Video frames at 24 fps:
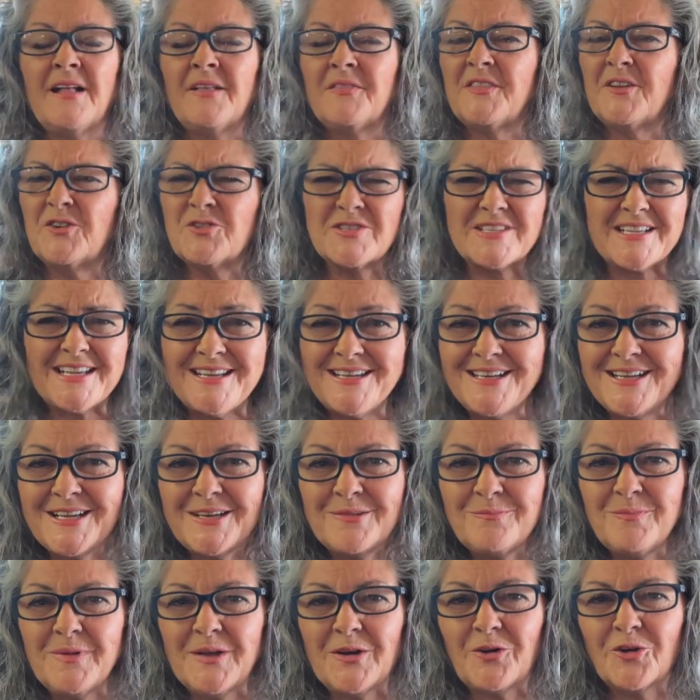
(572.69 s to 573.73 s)
There's
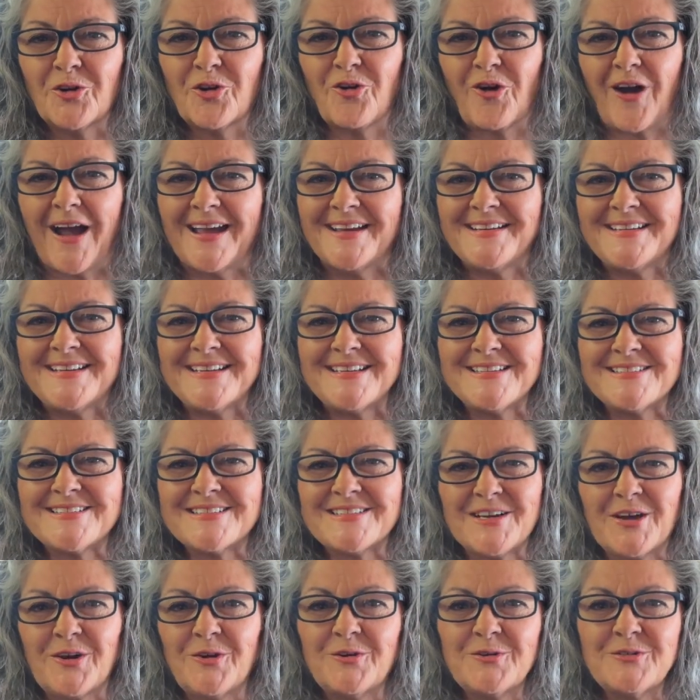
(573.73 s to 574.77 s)
Indian mill grinding
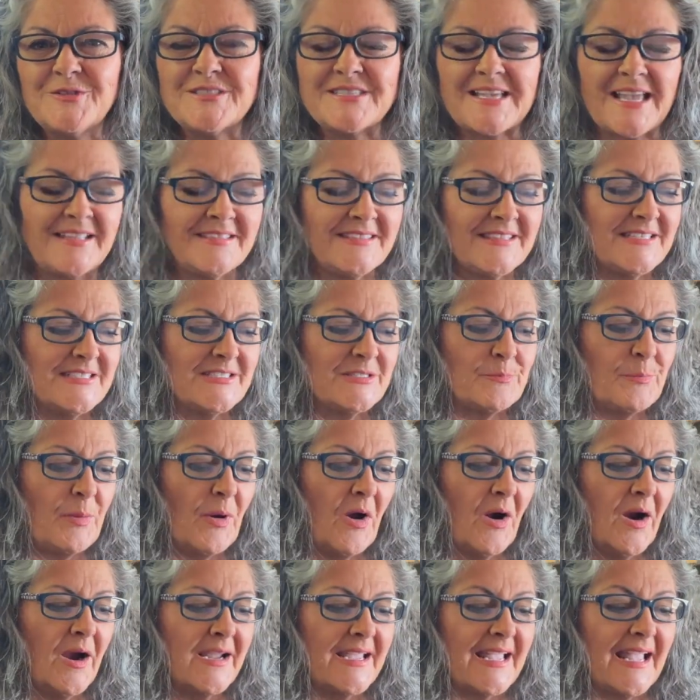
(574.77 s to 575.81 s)
stones at this
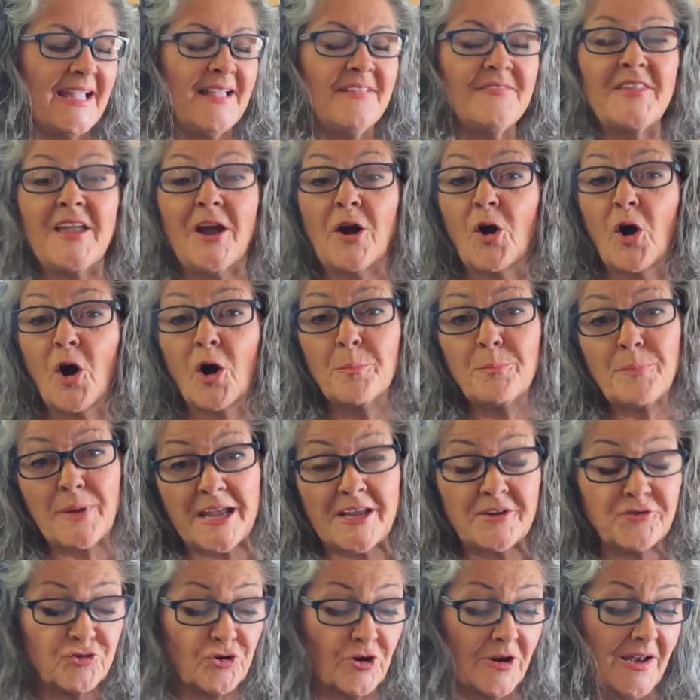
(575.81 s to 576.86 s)
park, and there are
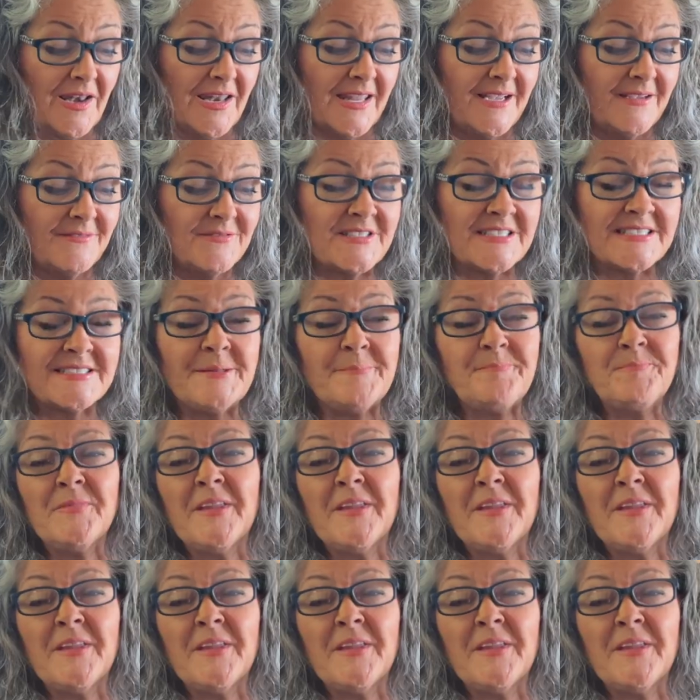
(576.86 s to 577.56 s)
petroglyphs.